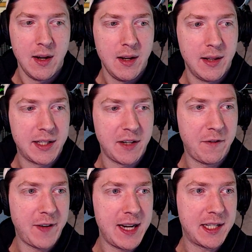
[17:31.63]
Let's
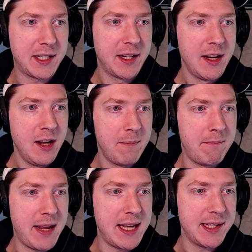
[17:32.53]
invite
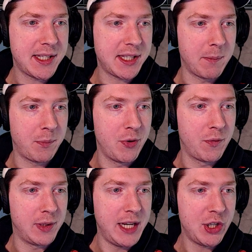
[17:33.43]
Mace. Improve
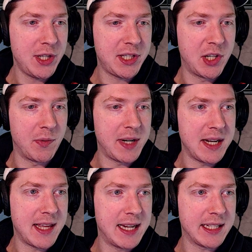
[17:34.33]
relations. Don't
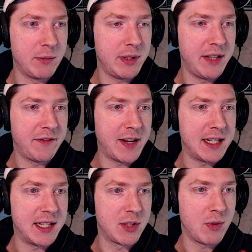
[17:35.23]
need that. And we'll
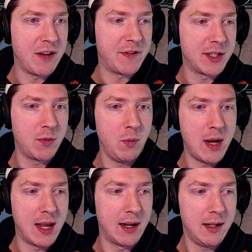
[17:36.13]
invite his wife as
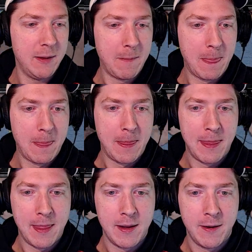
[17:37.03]
well.
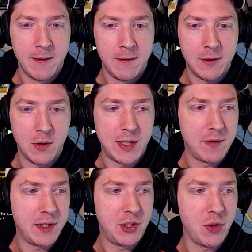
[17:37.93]
Go
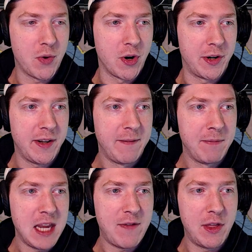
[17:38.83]
down to Dorne.
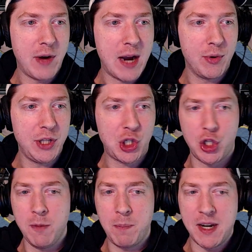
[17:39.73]
Even though I really
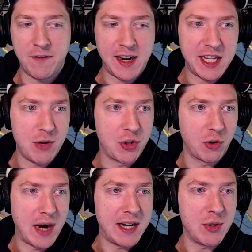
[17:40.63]
shouldn't be inviting you,
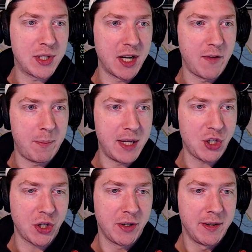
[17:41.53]
Doran, you son of a bitch.